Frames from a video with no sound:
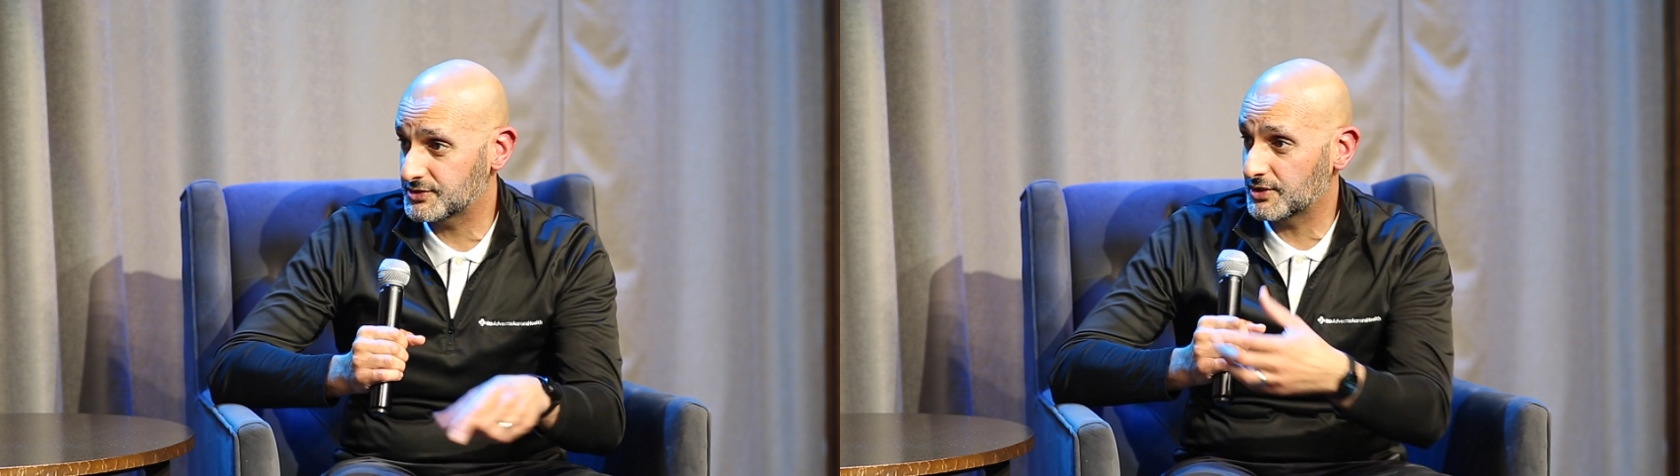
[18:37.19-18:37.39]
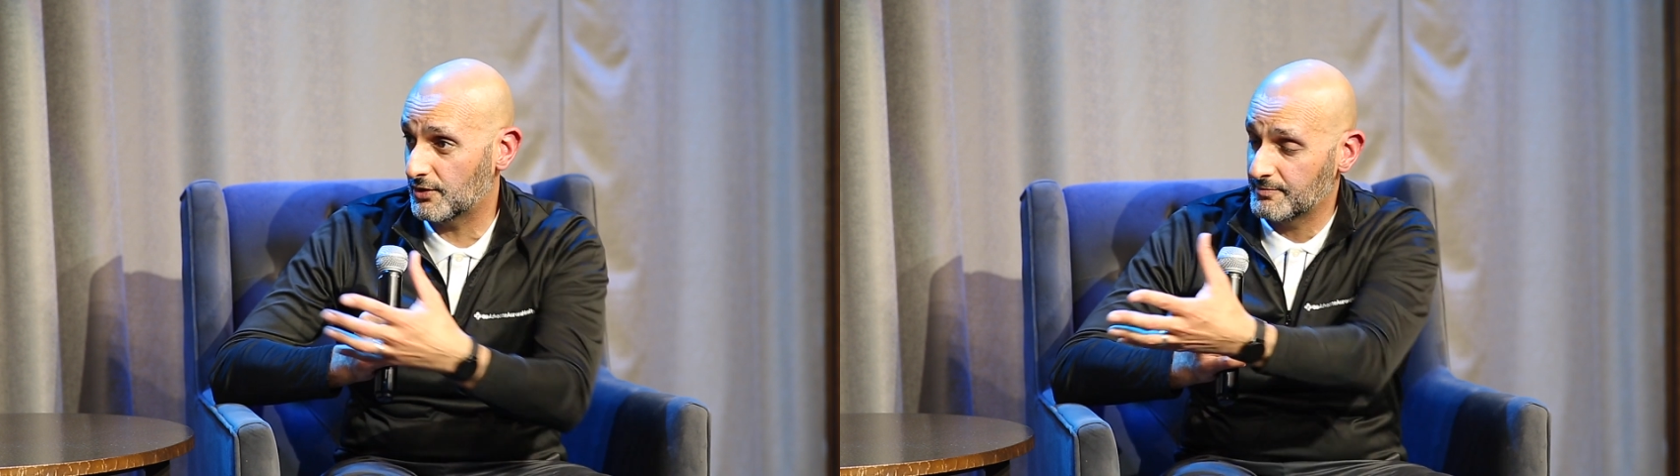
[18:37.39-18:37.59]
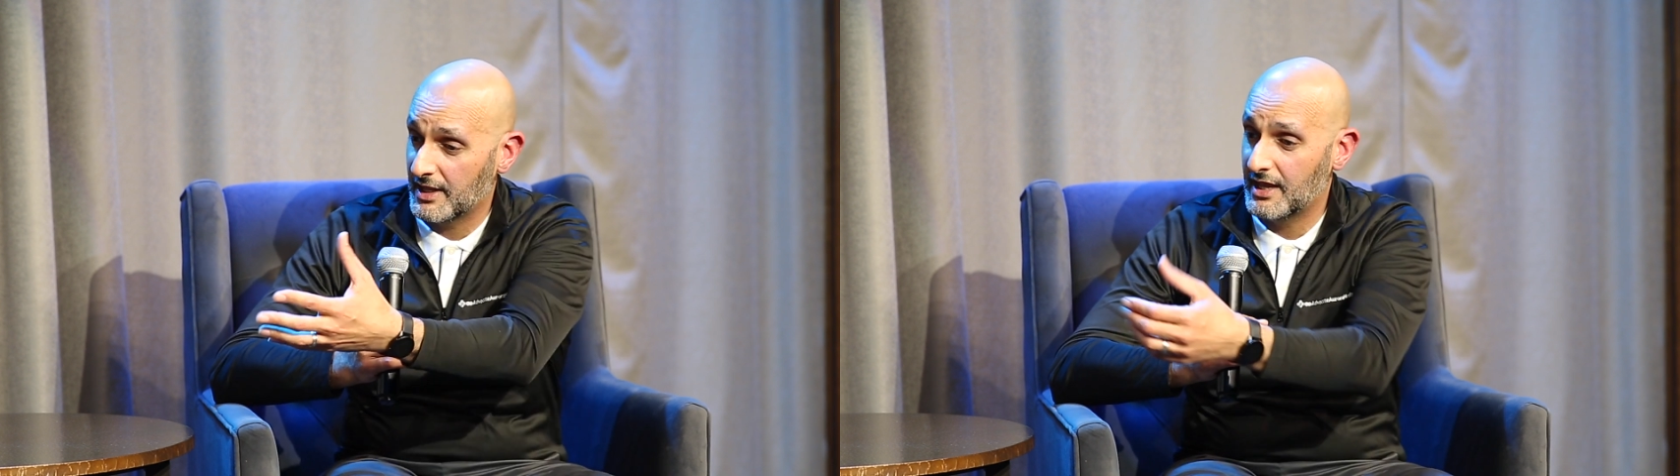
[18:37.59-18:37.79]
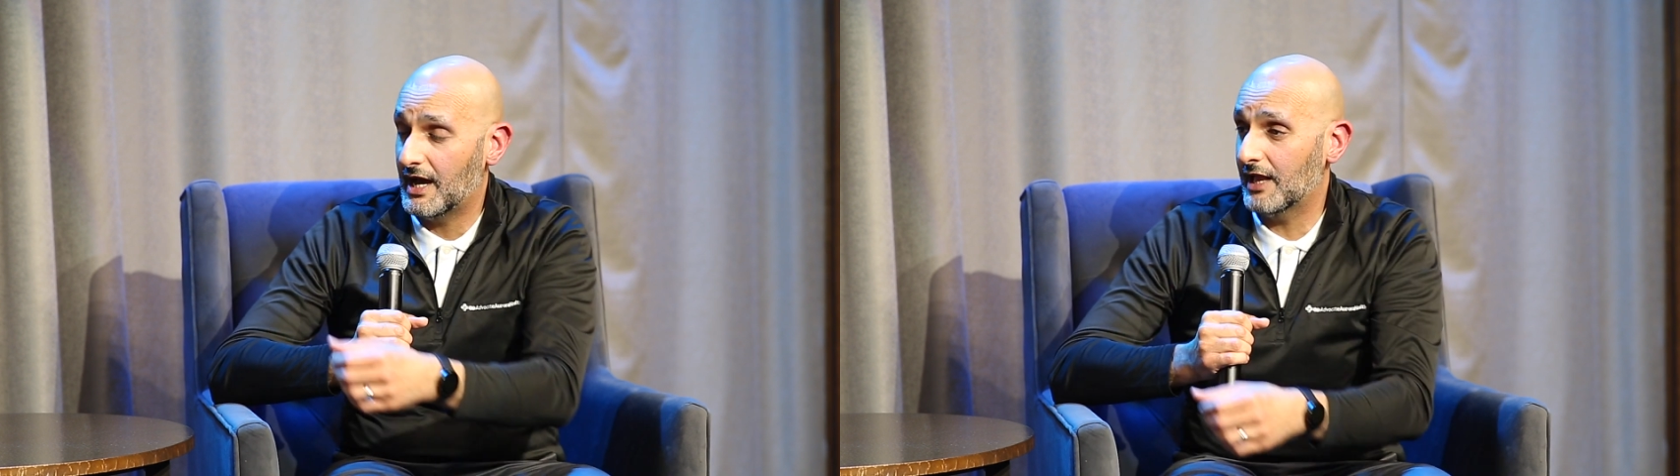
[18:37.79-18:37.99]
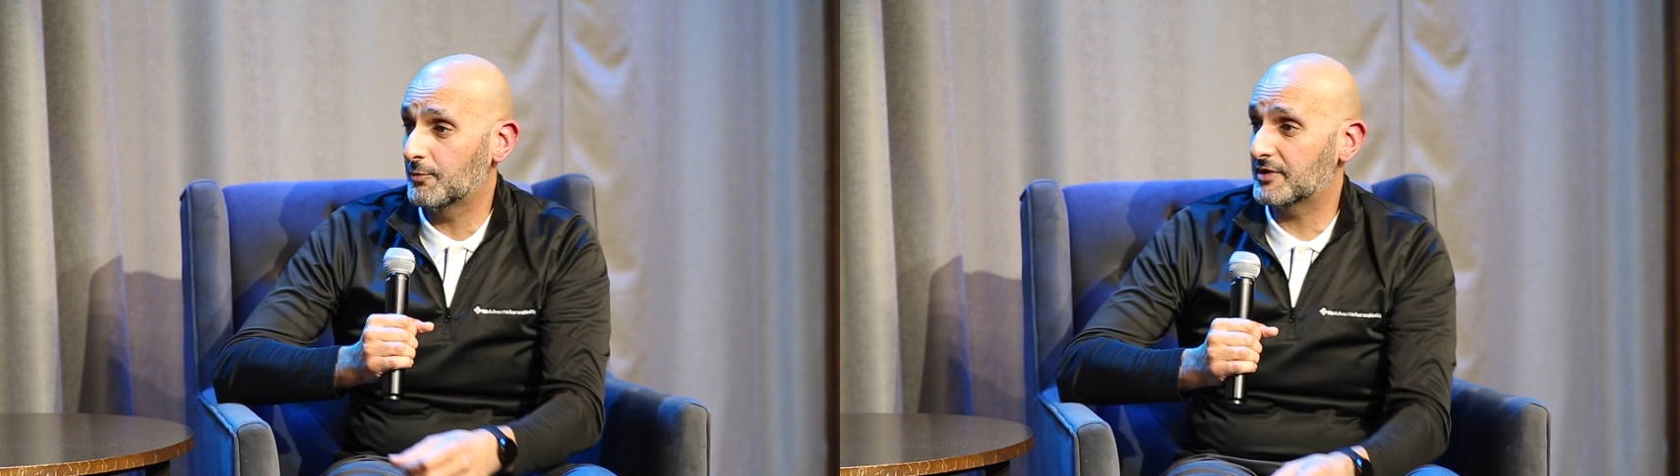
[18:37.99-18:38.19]
So
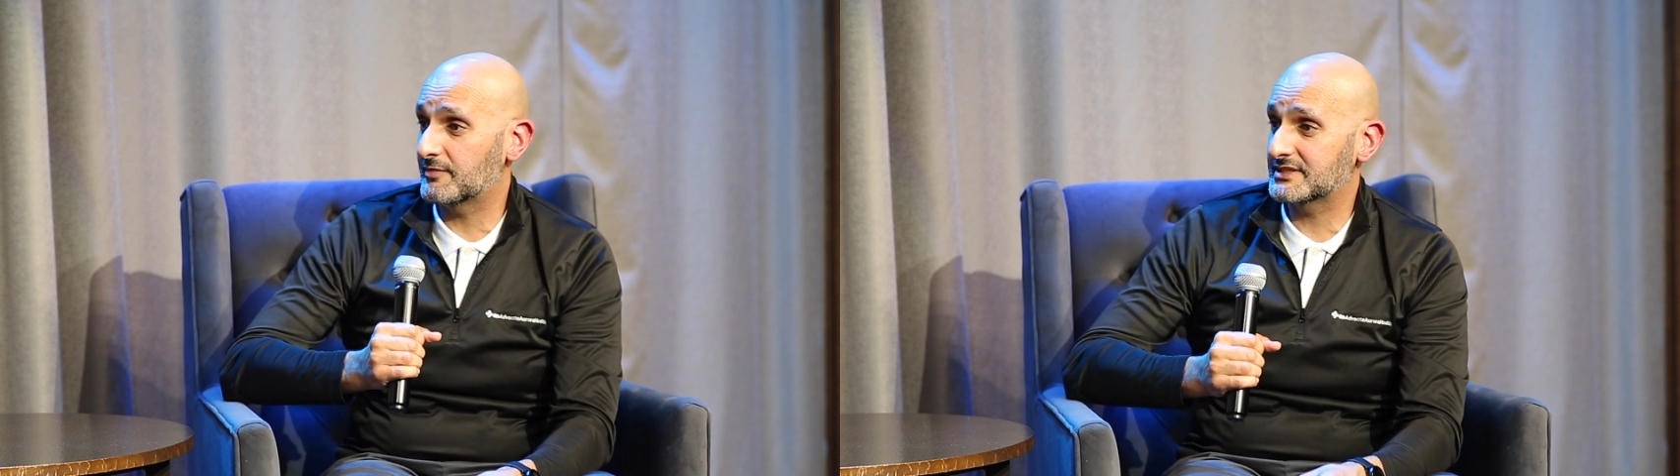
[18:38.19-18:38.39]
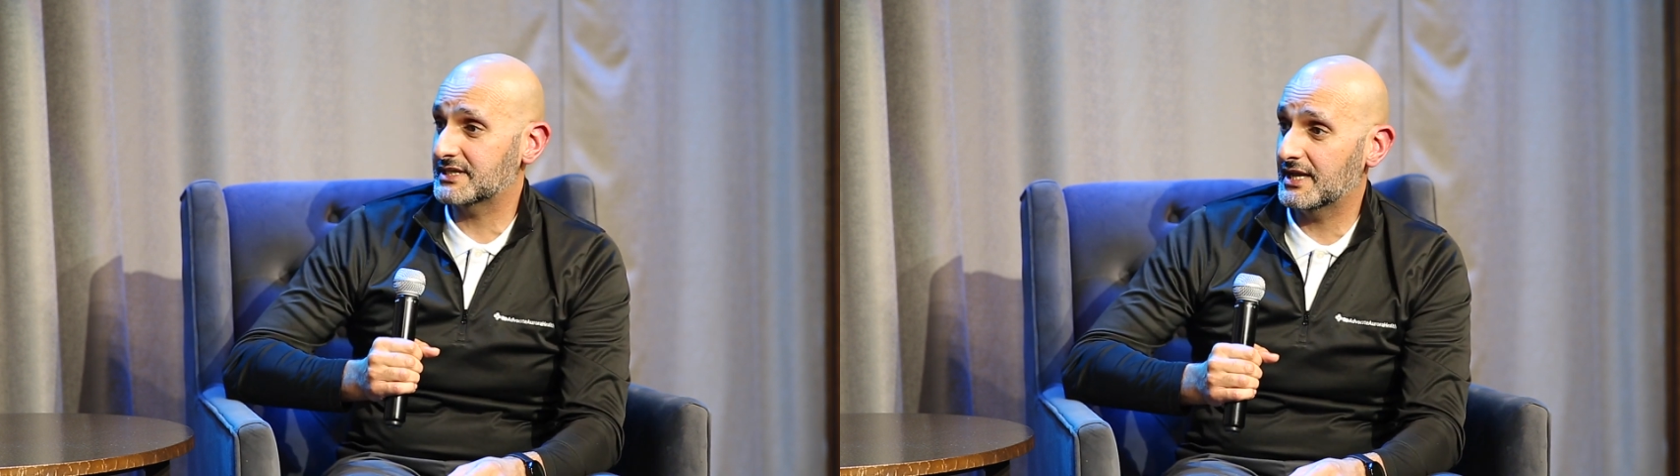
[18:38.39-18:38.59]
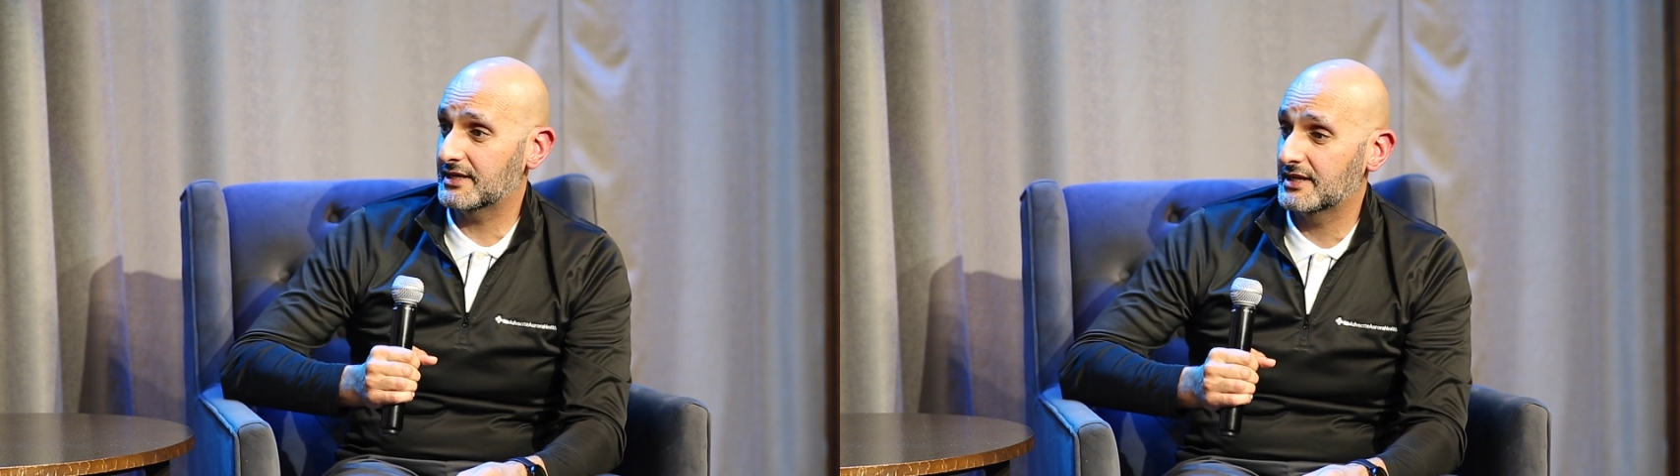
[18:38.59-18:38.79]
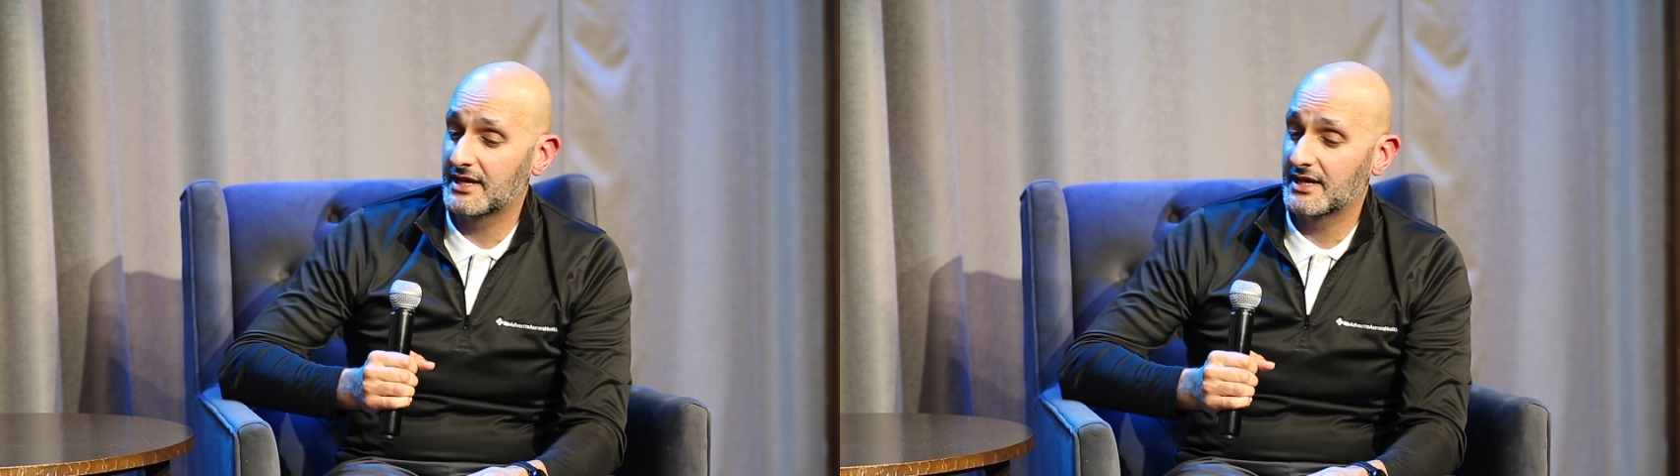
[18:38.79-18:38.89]
I'll open up by saying,